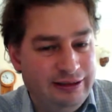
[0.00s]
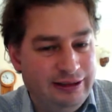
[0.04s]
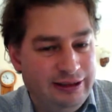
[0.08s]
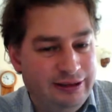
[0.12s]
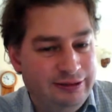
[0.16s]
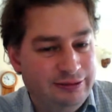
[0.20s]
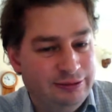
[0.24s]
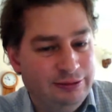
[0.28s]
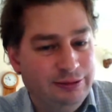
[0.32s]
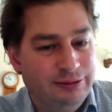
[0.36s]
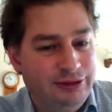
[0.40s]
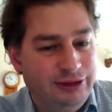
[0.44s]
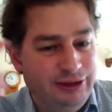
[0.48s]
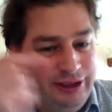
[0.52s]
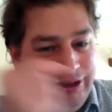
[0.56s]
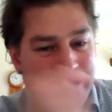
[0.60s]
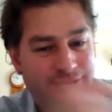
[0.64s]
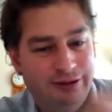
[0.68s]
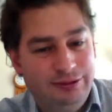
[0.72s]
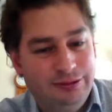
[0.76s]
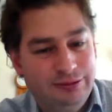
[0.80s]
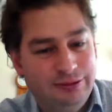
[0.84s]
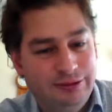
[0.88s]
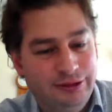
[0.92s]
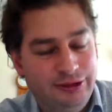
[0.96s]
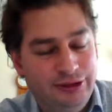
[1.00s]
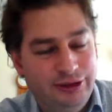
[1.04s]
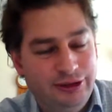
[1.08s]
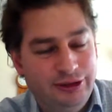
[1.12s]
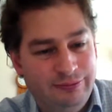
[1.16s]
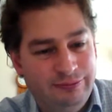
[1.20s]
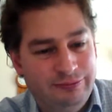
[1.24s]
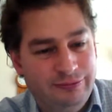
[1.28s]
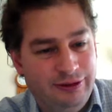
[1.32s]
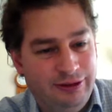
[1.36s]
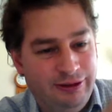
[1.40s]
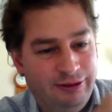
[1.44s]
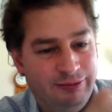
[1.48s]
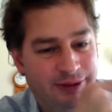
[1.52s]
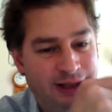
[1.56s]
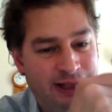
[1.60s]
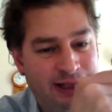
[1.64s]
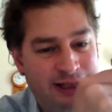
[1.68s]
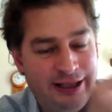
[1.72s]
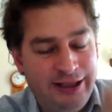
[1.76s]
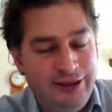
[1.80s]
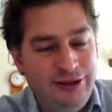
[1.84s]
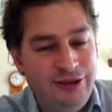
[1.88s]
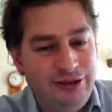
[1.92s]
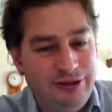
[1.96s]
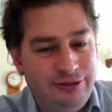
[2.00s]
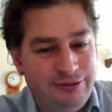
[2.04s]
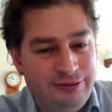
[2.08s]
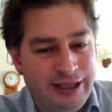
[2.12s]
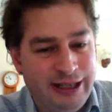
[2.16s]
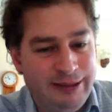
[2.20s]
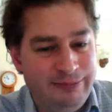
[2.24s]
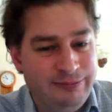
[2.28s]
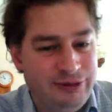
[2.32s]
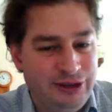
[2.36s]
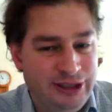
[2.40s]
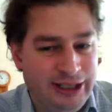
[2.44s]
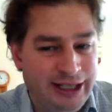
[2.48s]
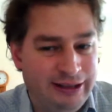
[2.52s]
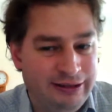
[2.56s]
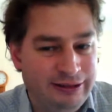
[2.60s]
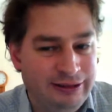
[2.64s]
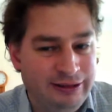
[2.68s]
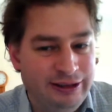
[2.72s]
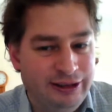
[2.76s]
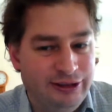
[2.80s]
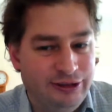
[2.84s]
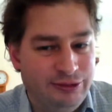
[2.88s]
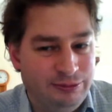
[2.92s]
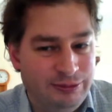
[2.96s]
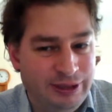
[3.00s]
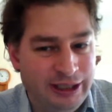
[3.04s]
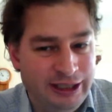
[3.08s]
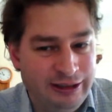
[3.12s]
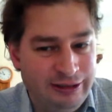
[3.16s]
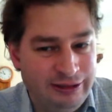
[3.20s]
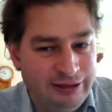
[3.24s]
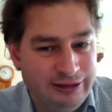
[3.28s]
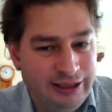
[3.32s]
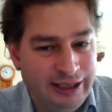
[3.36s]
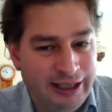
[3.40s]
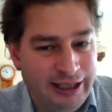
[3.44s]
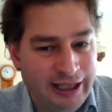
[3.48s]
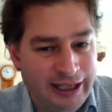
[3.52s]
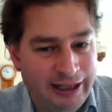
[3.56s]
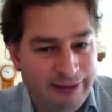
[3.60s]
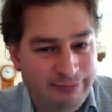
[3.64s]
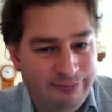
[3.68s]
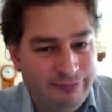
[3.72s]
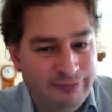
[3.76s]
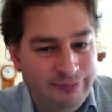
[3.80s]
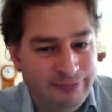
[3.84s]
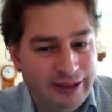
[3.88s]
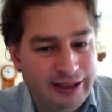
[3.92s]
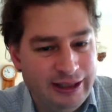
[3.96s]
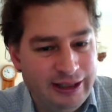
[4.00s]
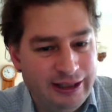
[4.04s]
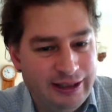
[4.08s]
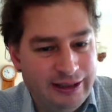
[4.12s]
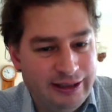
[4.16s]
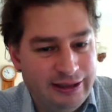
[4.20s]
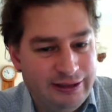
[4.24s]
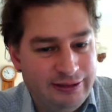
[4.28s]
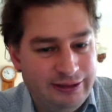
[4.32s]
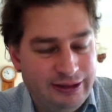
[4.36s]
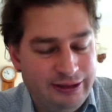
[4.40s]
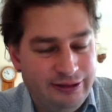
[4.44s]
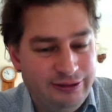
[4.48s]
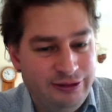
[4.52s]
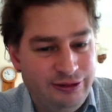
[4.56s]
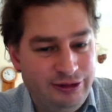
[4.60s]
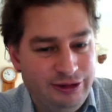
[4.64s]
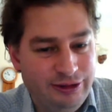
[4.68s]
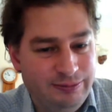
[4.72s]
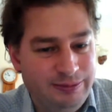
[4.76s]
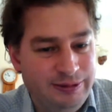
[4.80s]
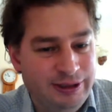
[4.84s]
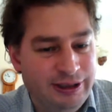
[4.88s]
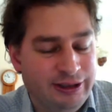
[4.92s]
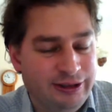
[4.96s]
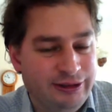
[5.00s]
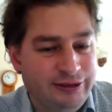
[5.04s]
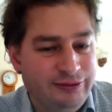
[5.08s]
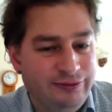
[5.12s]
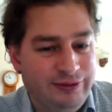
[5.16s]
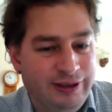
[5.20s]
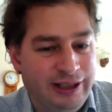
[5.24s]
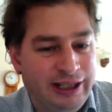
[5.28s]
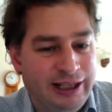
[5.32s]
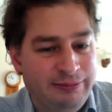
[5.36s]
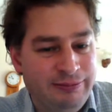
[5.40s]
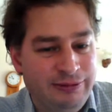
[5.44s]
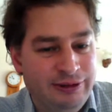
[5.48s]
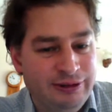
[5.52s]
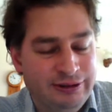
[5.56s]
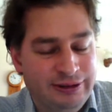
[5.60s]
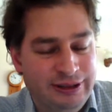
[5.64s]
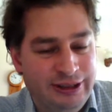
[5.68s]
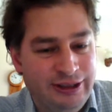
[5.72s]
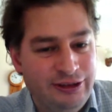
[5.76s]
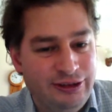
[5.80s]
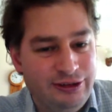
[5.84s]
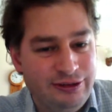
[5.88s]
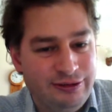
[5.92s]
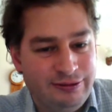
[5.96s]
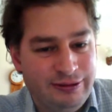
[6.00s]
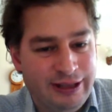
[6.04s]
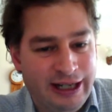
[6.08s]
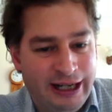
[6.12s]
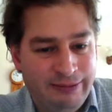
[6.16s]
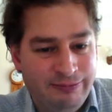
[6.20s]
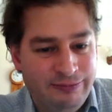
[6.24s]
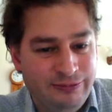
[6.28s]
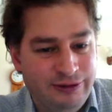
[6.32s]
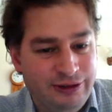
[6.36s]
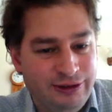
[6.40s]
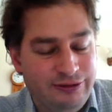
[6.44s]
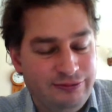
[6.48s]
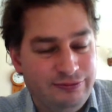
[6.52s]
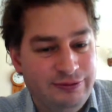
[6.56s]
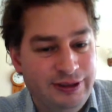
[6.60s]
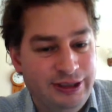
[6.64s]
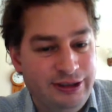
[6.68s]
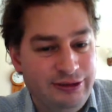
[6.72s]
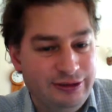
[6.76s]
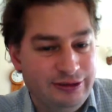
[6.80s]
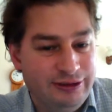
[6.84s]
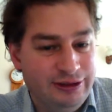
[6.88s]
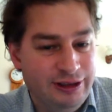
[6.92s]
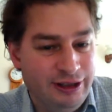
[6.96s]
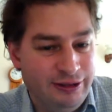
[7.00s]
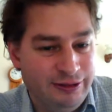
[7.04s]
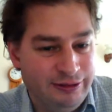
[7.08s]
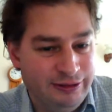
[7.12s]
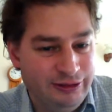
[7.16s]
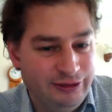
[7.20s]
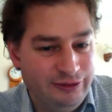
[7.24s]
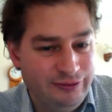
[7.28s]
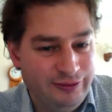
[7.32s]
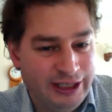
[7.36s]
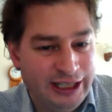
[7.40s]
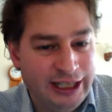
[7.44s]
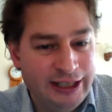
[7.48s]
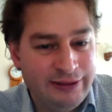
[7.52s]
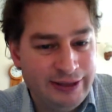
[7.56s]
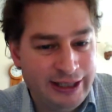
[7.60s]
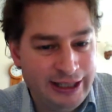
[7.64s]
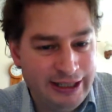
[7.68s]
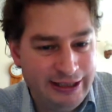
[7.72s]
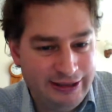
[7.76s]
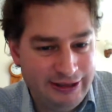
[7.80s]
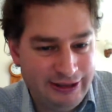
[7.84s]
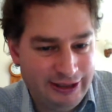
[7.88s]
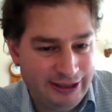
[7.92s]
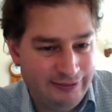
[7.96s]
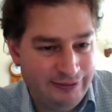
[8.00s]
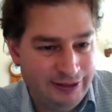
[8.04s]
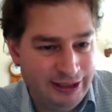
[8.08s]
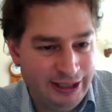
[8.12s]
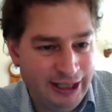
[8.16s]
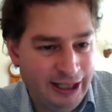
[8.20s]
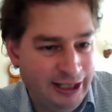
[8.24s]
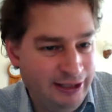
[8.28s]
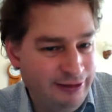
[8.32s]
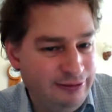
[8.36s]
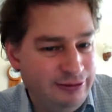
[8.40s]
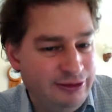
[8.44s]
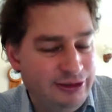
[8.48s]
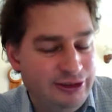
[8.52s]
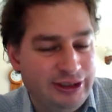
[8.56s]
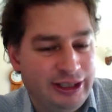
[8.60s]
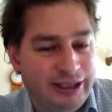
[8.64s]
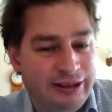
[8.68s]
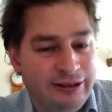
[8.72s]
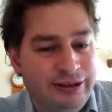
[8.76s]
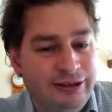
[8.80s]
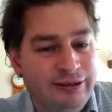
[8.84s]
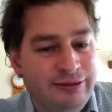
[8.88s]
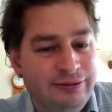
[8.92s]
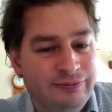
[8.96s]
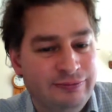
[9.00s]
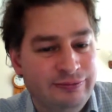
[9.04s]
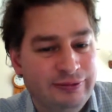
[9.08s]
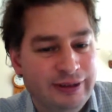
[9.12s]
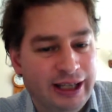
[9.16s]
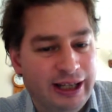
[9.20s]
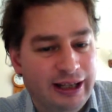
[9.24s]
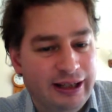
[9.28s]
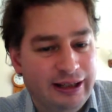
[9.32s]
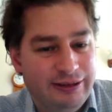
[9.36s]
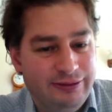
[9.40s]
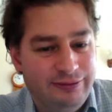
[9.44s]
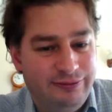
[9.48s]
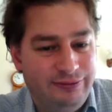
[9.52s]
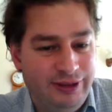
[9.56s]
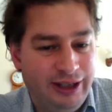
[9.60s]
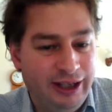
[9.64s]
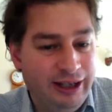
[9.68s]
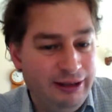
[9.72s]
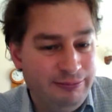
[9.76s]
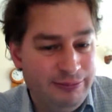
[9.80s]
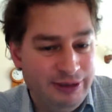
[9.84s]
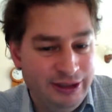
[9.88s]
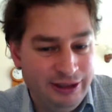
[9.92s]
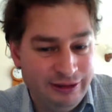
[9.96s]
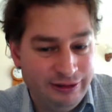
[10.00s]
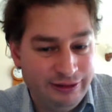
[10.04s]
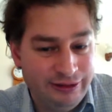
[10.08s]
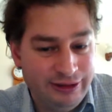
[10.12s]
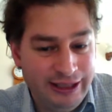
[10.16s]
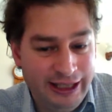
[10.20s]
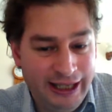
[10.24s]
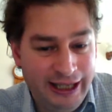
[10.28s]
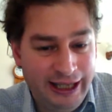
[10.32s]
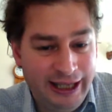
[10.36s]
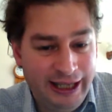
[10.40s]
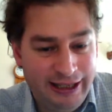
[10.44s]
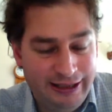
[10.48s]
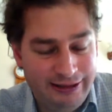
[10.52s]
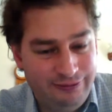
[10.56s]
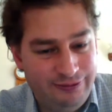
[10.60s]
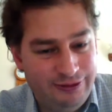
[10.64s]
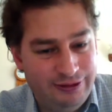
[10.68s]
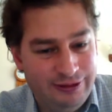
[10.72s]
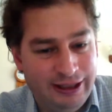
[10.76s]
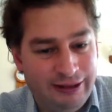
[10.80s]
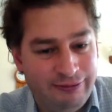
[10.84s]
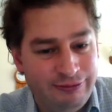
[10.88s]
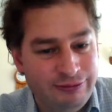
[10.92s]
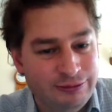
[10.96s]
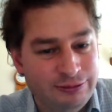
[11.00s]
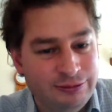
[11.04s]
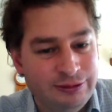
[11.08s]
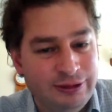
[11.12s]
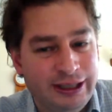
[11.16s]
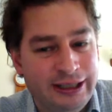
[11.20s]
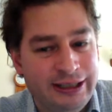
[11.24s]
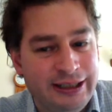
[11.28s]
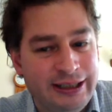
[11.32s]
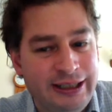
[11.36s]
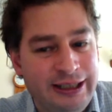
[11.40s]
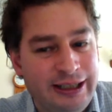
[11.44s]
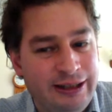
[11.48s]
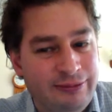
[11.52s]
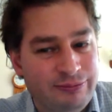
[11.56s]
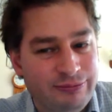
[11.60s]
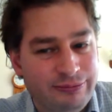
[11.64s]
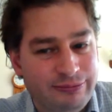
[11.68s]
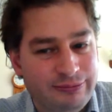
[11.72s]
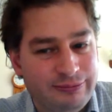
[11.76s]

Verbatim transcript: and also, of course, on, on my Instagram channel as well. Um, you should be able to find me on Instagram, which is Richard Lawrence 5870. So you can find me on there if you haven't already